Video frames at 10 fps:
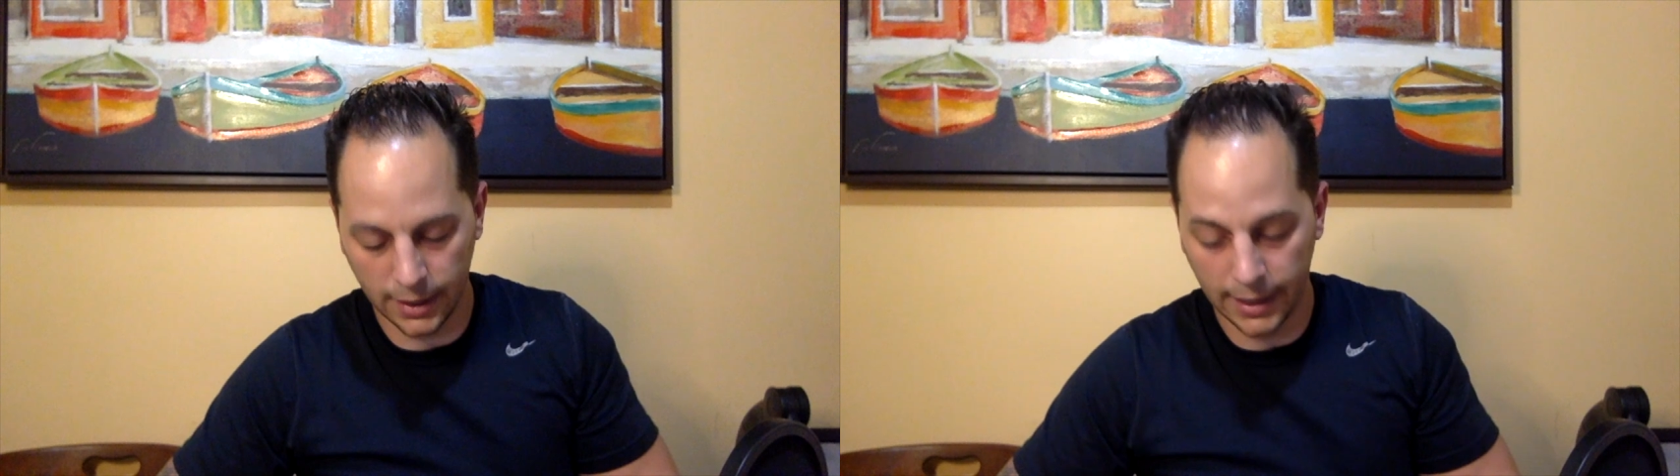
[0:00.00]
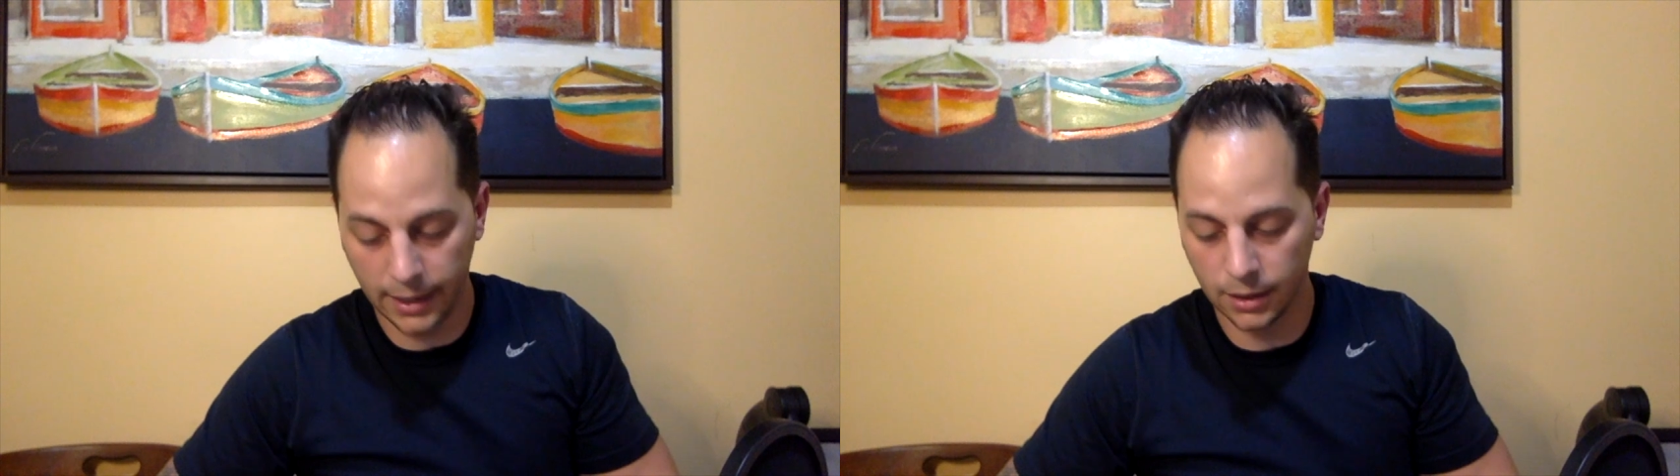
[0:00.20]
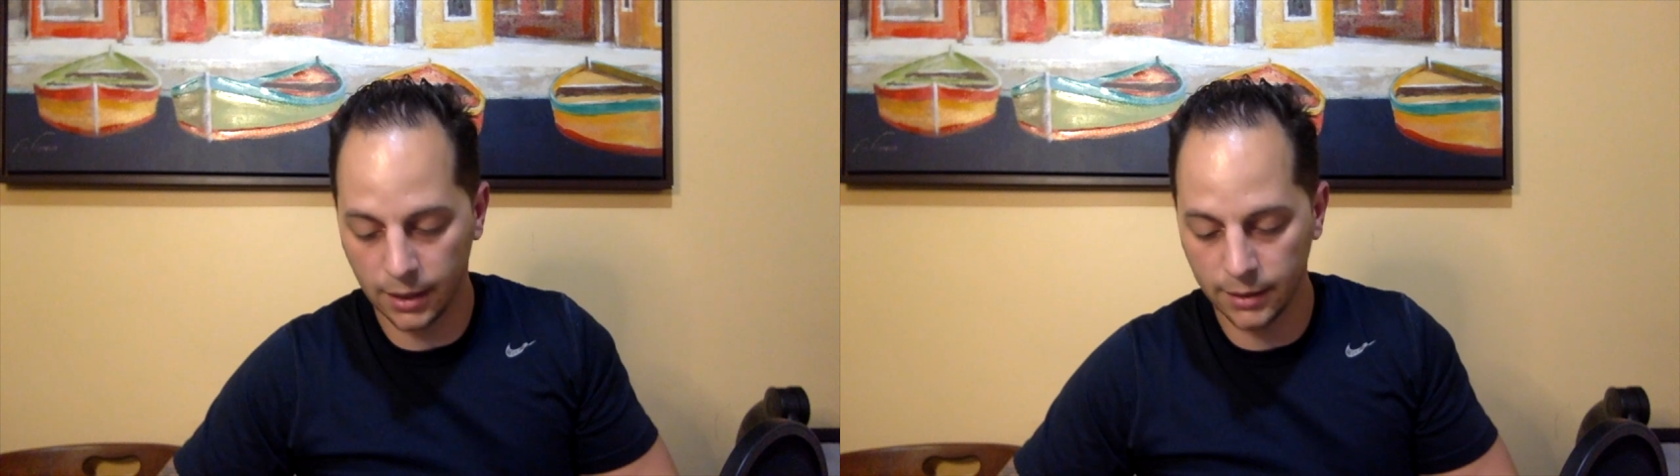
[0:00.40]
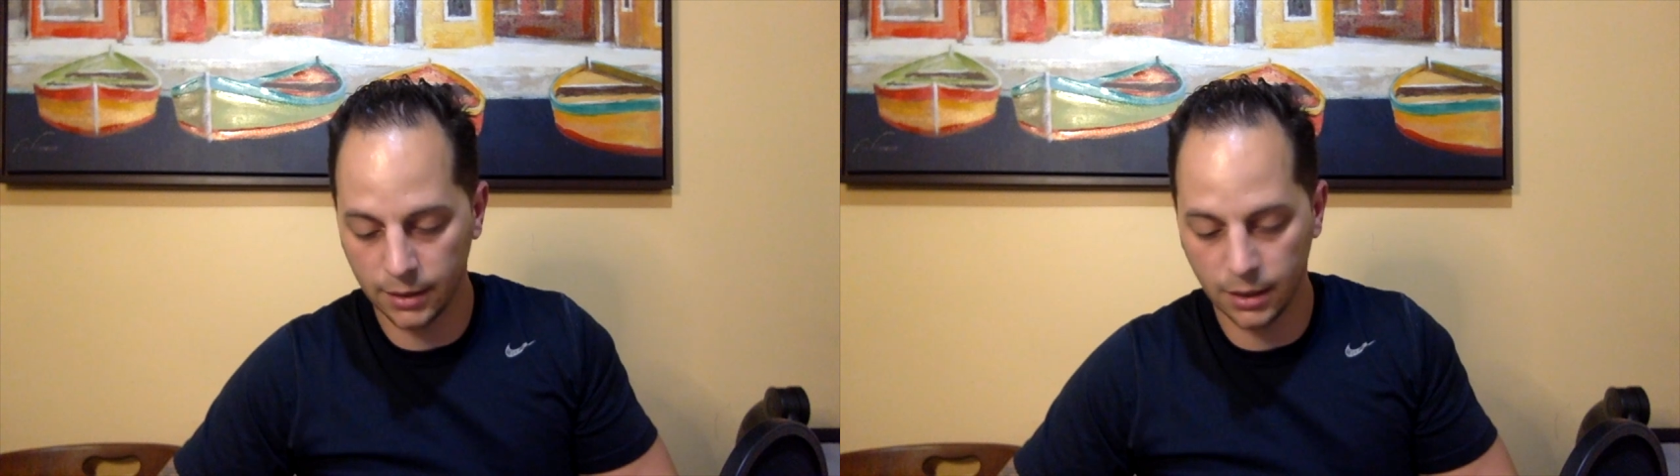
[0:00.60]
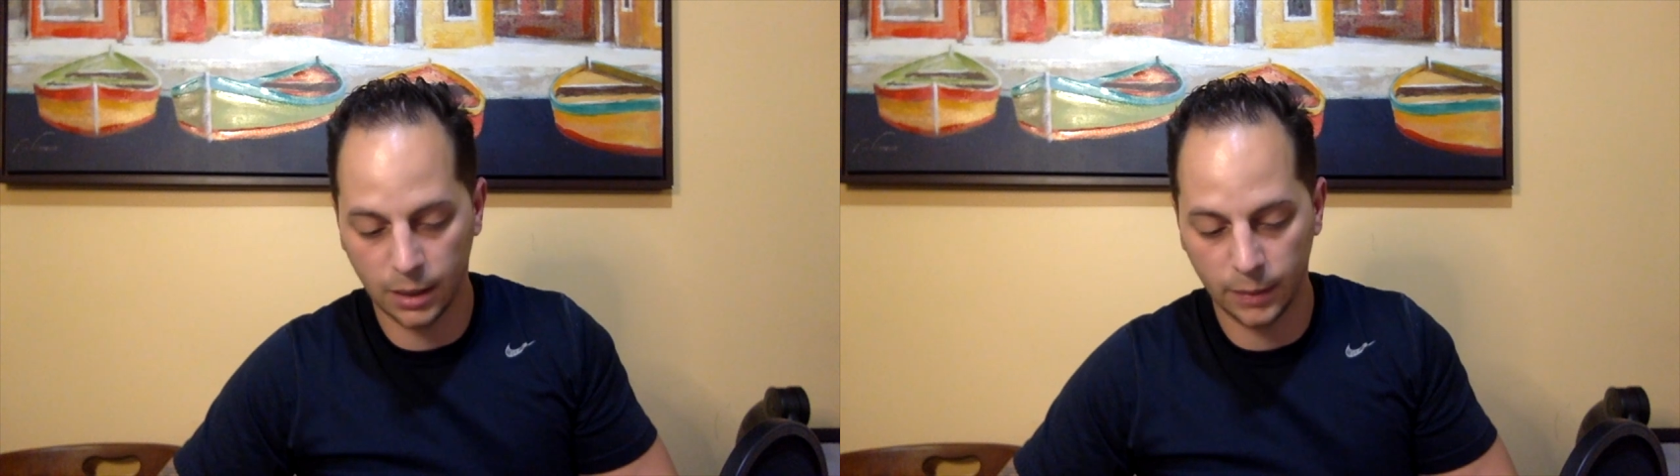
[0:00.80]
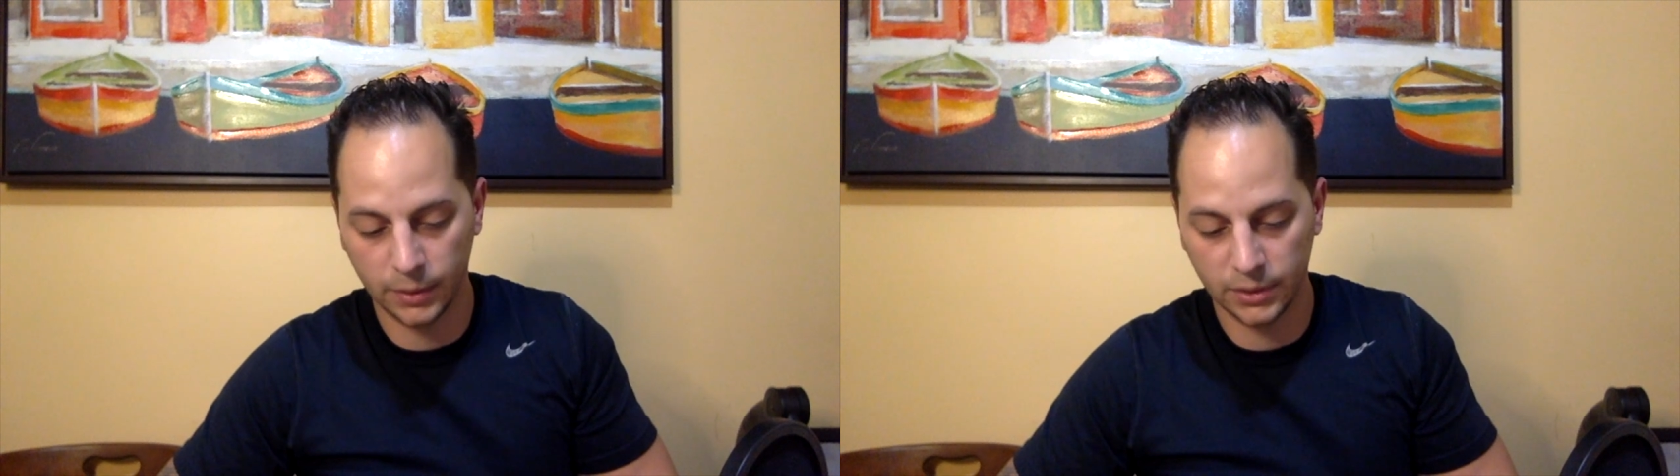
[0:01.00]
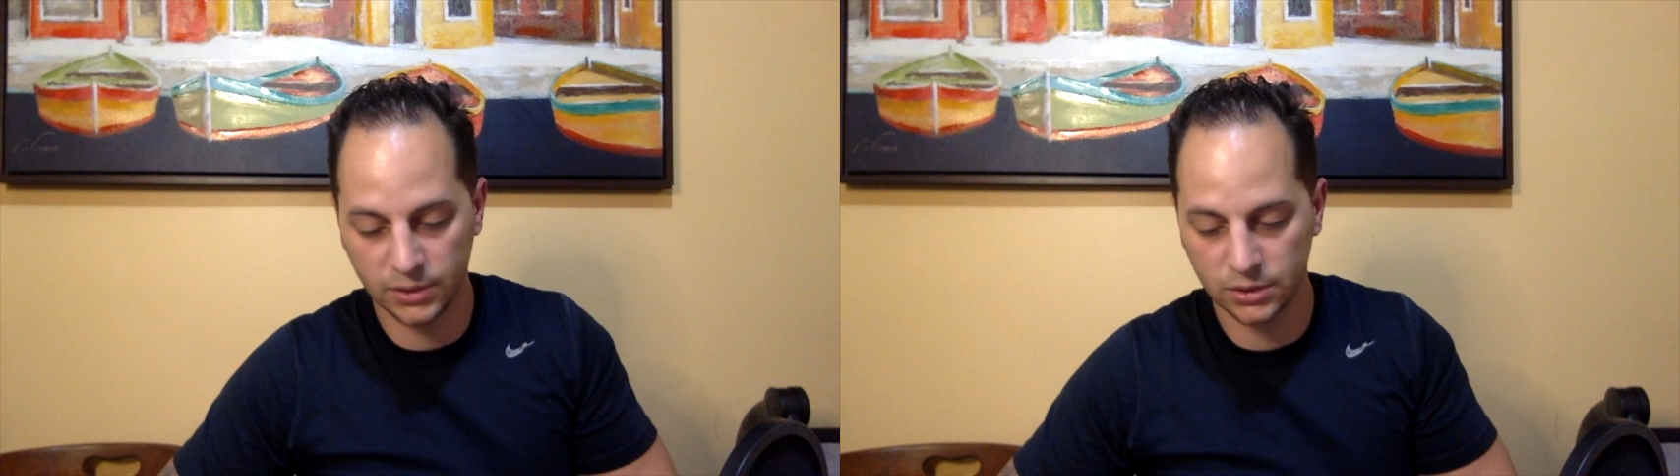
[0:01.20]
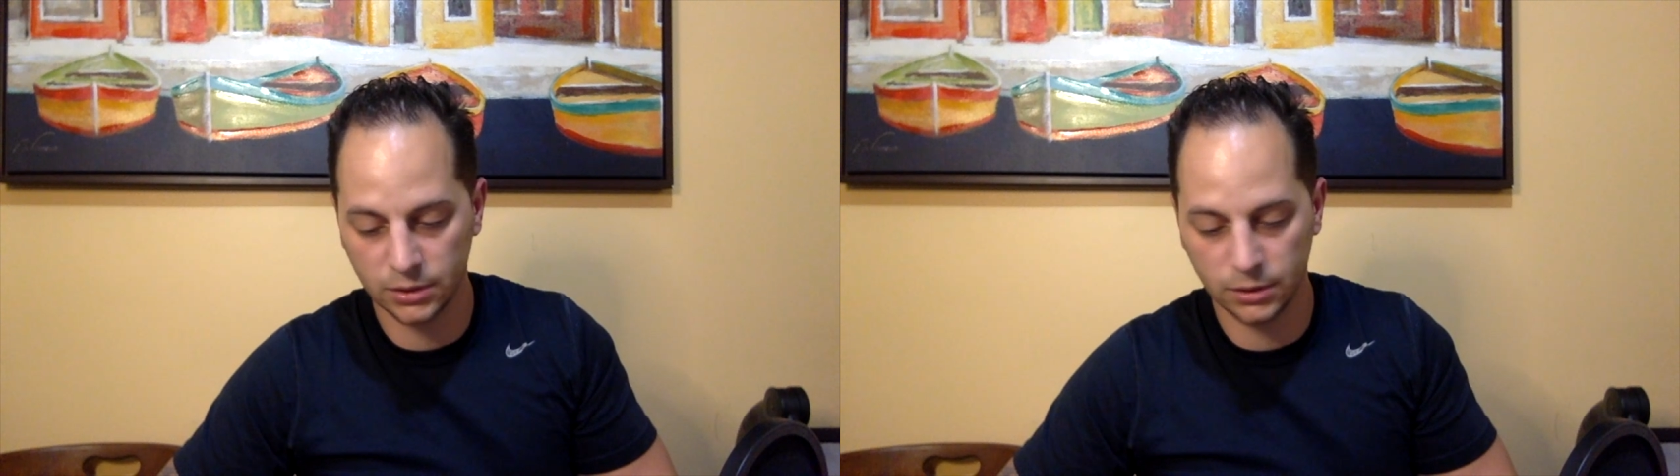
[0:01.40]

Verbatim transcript: Headline Comics,